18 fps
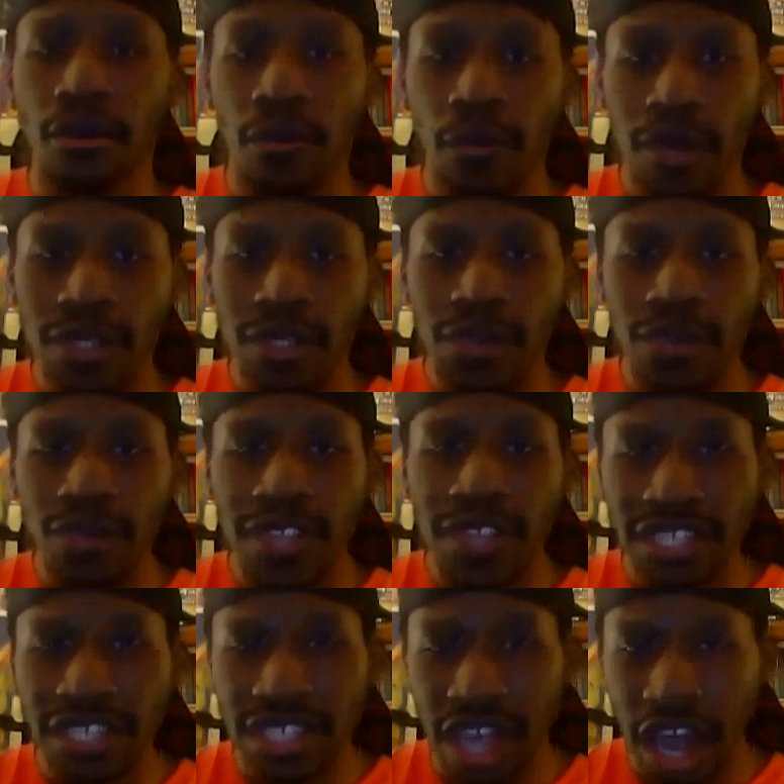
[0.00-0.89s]
what's with
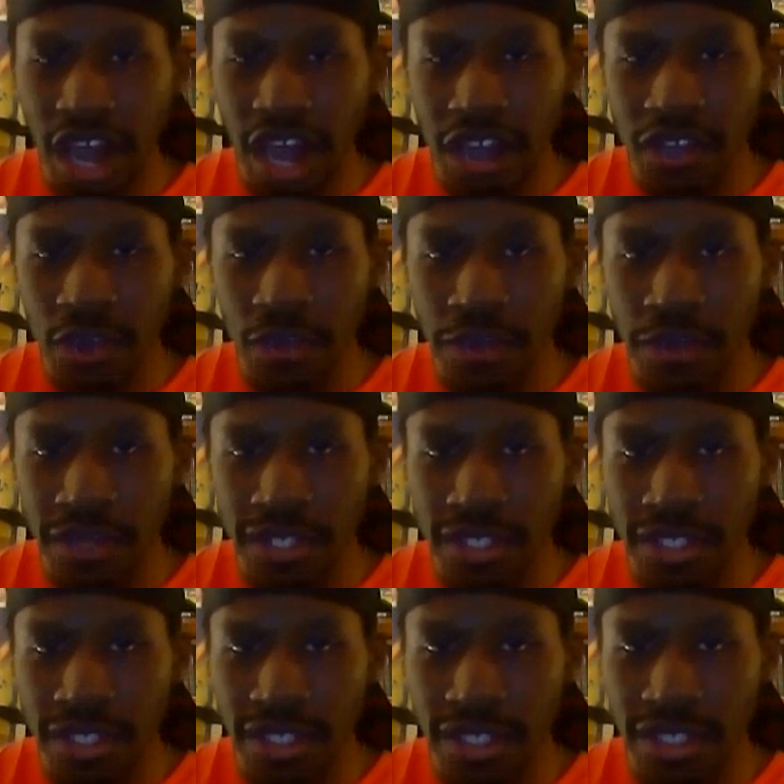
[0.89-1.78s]
these
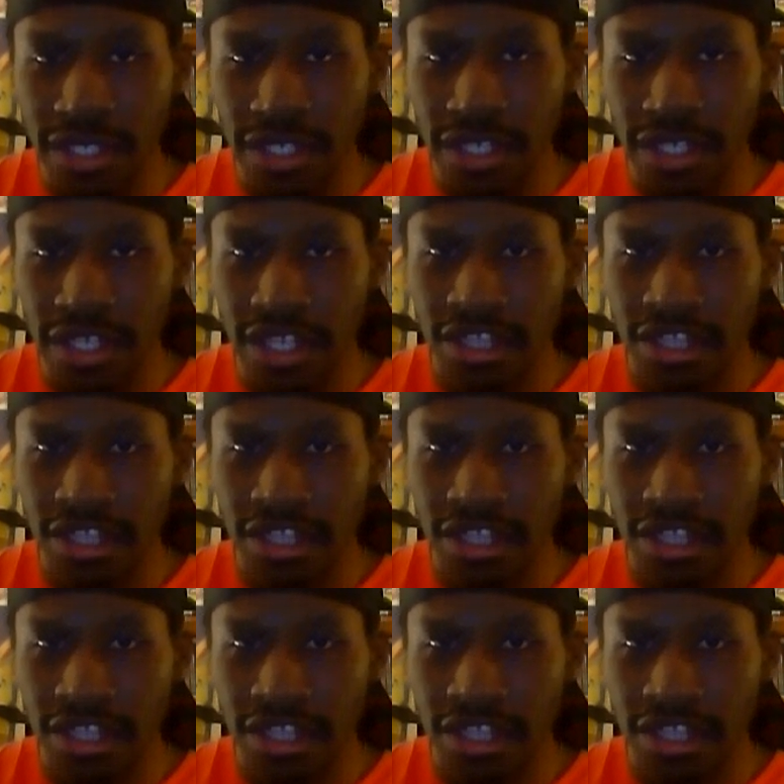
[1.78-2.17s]
octopuses?